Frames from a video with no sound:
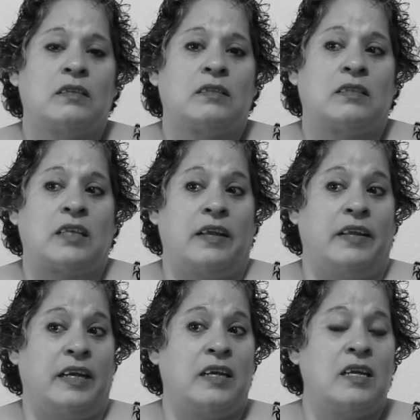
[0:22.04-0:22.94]
said
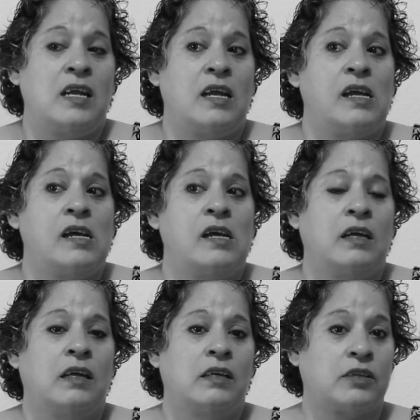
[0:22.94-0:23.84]
that
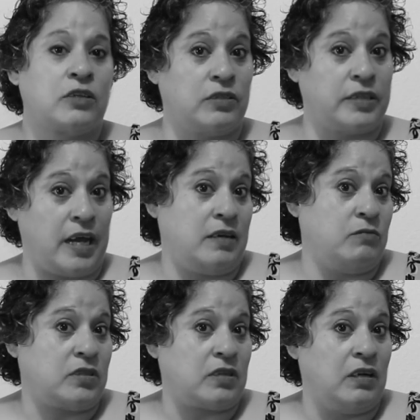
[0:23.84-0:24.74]
your daddy
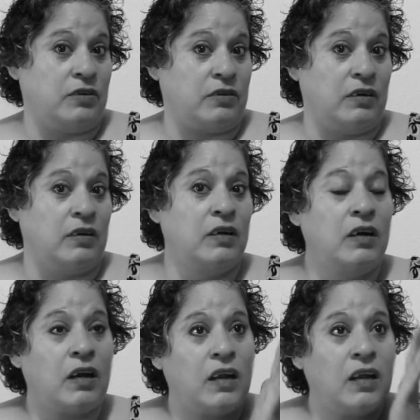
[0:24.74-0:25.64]
was under
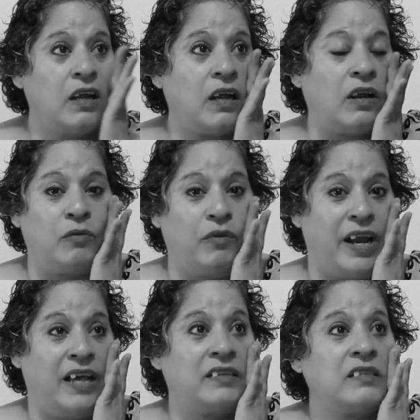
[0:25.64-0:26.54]

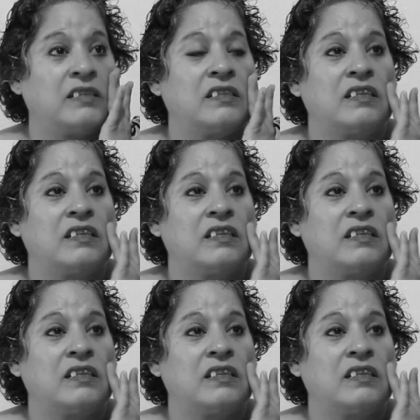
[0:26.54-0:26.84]
arrest.